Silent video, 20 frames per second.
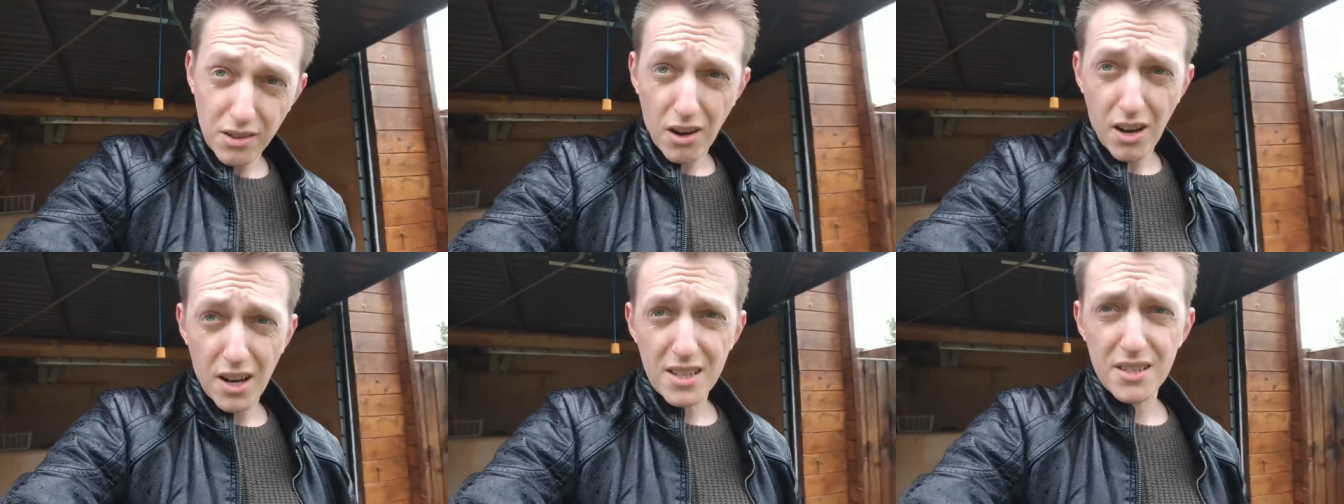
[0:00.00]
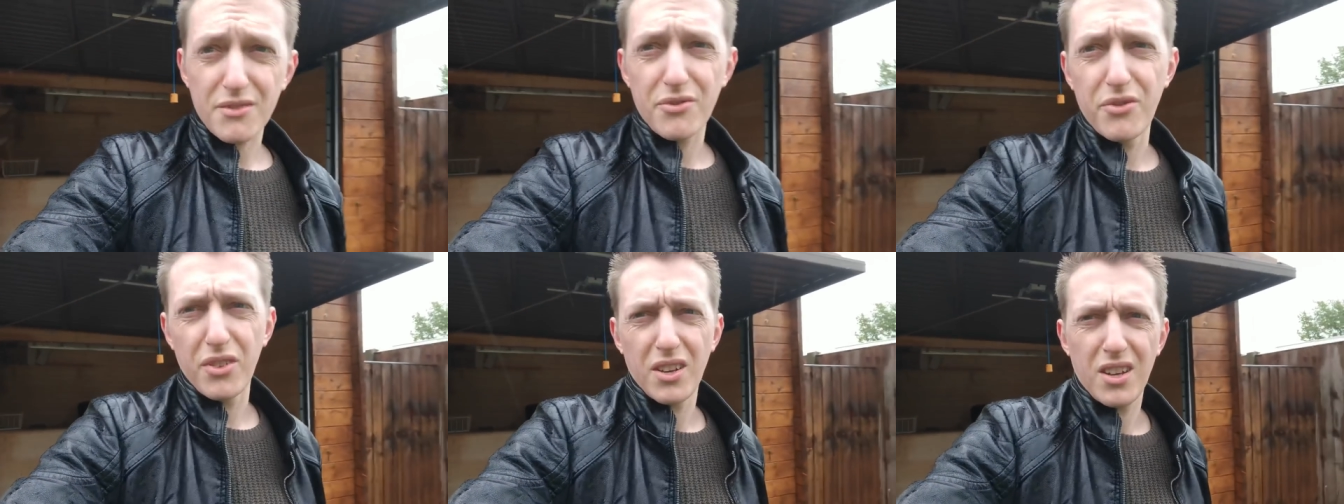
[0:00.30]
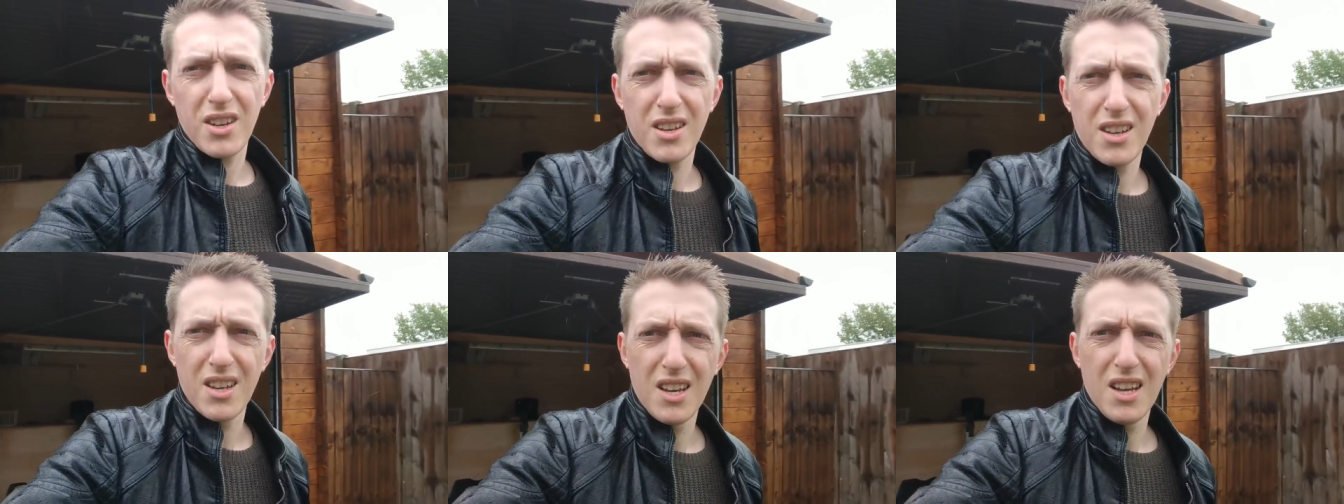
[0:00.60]
guys
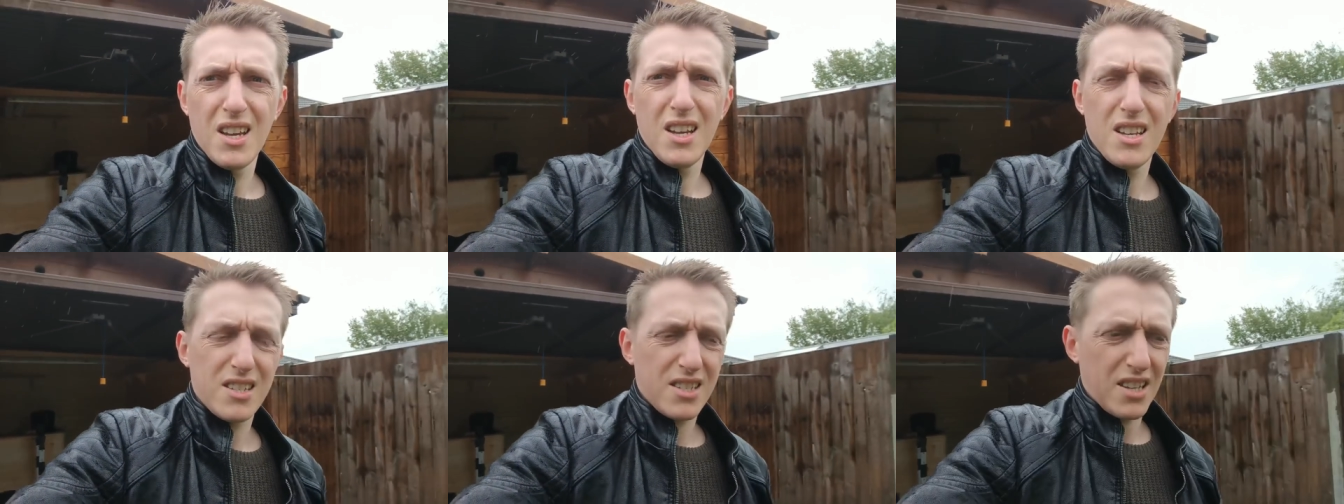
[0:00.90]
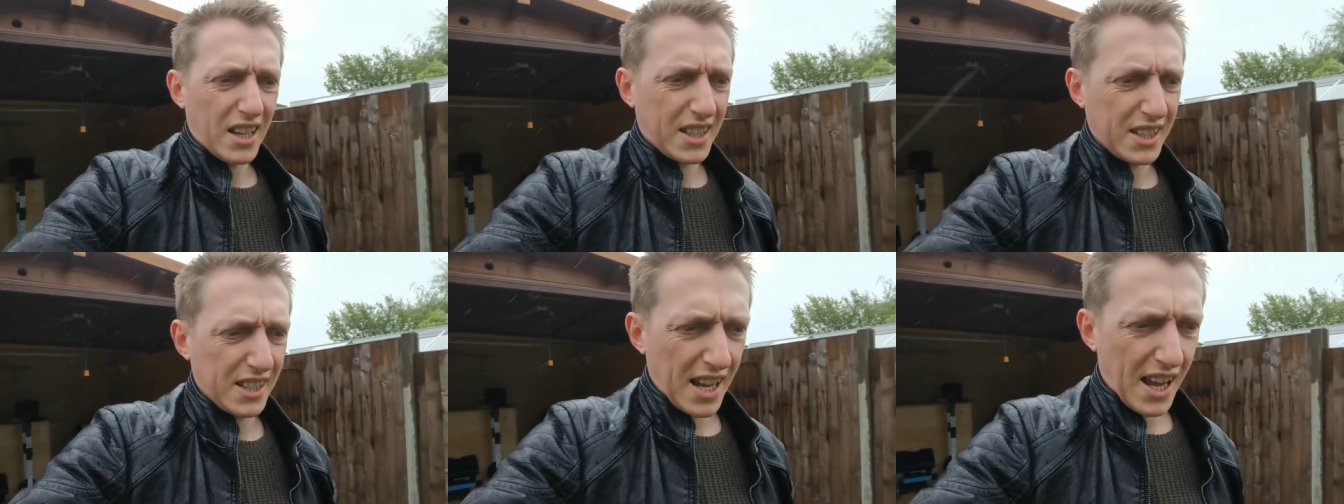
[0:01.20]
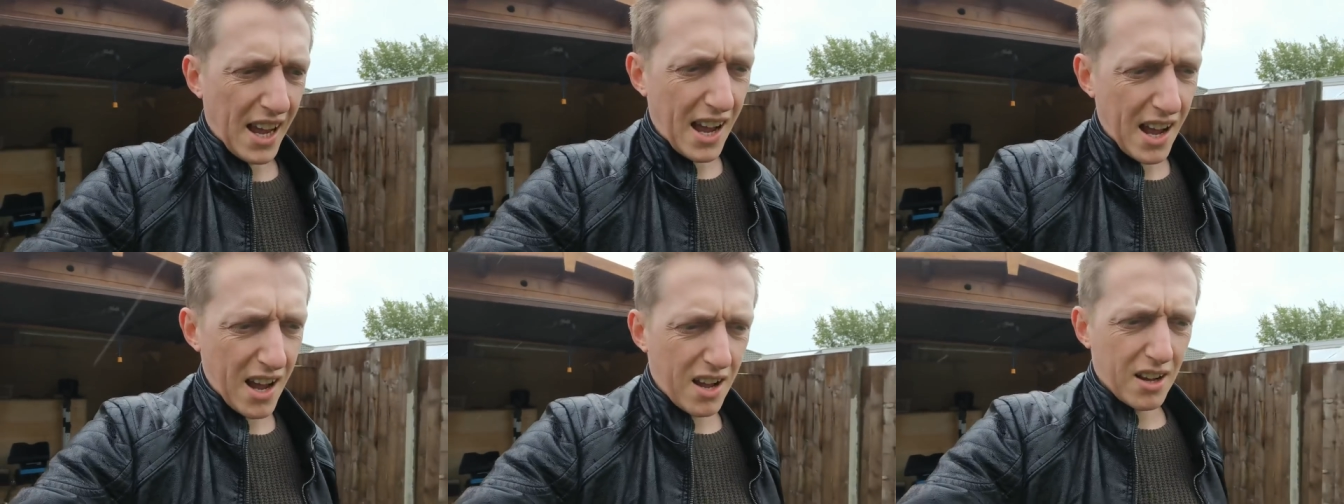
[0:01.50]
for checking
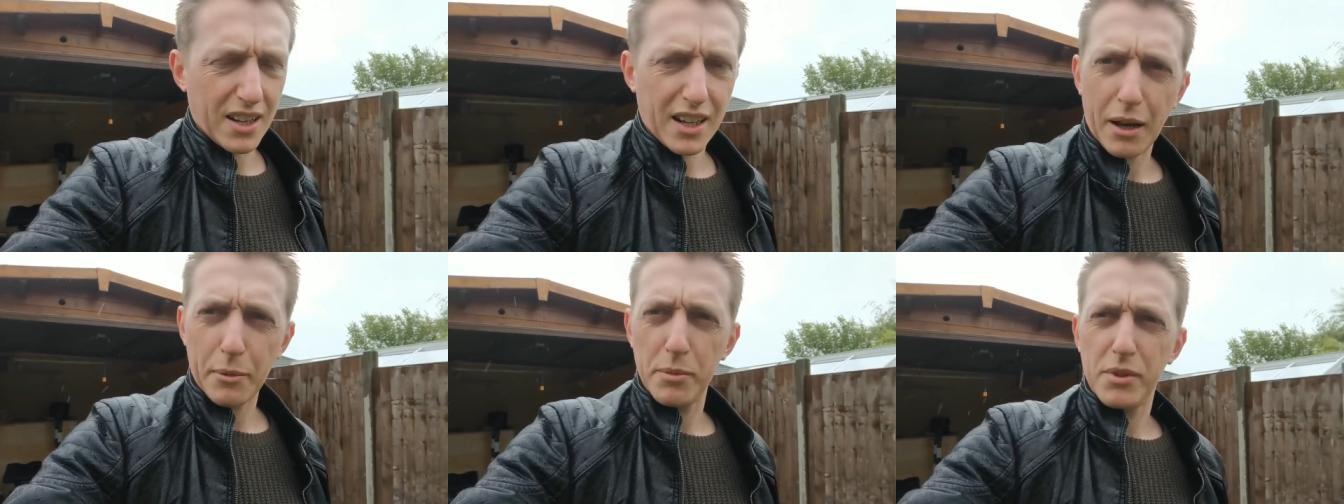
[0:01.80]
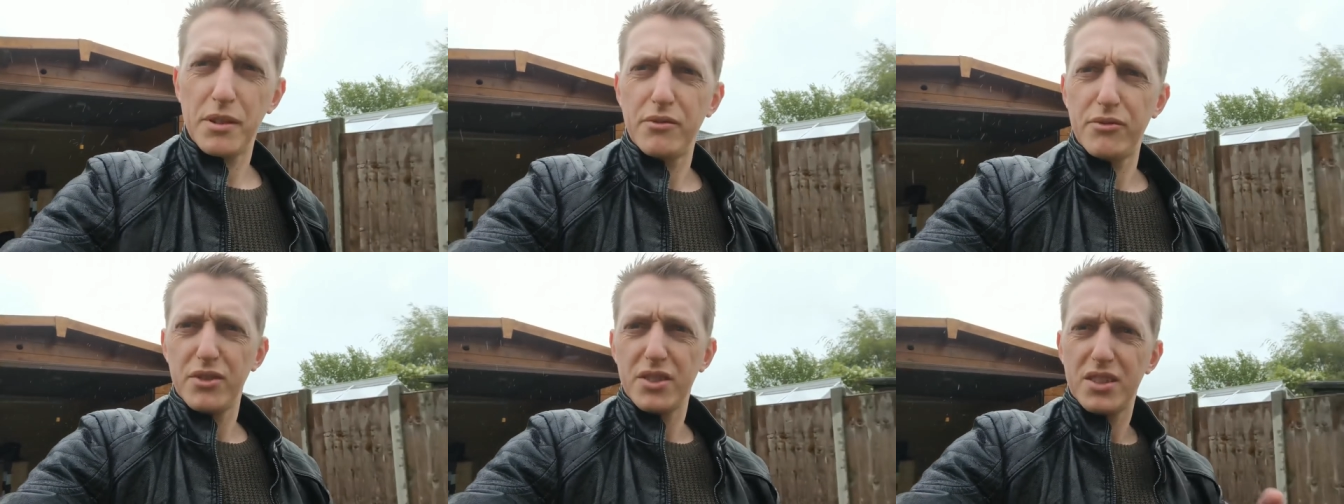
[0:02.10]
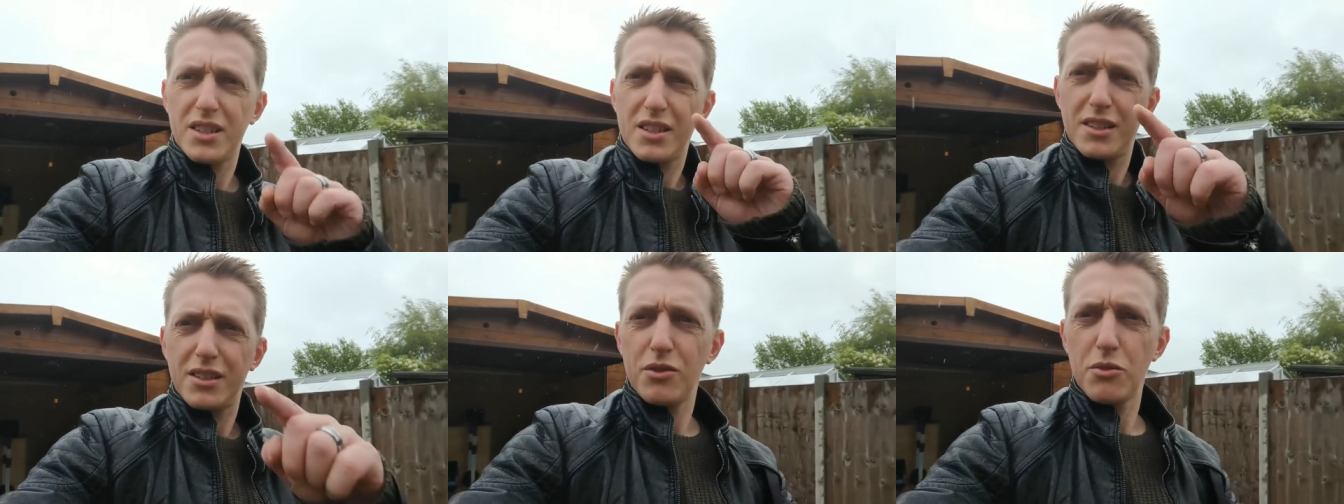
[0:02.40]
it out, coming to
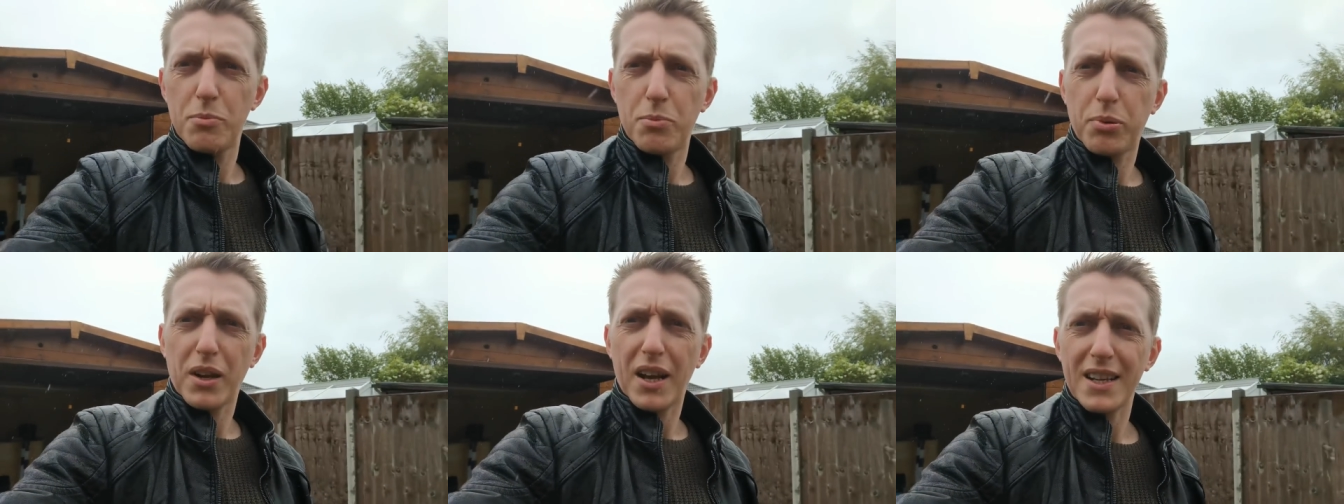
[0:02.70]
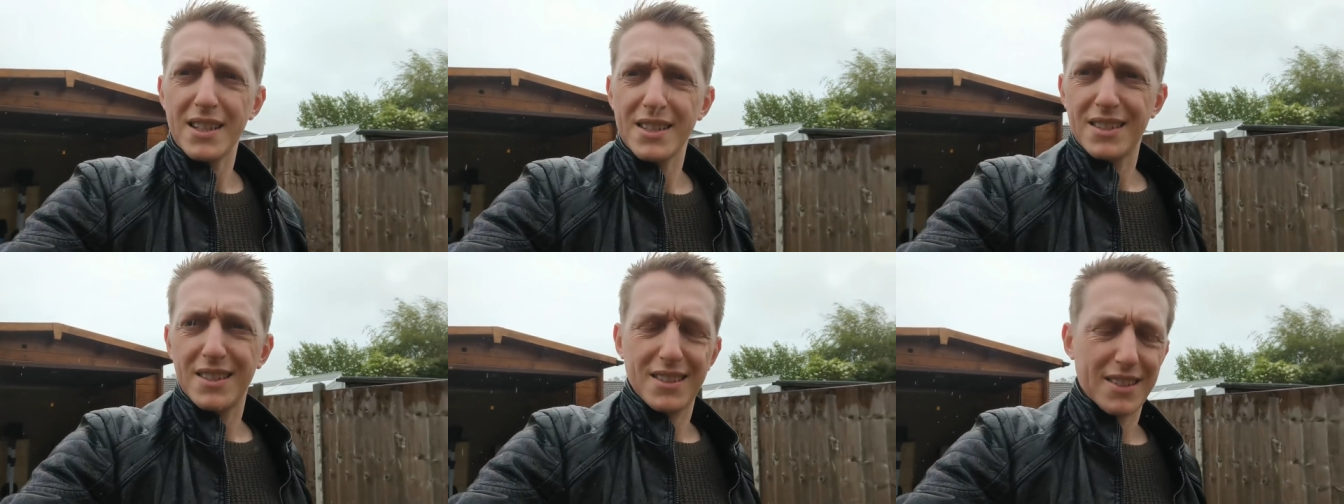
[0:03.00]
visit the new place.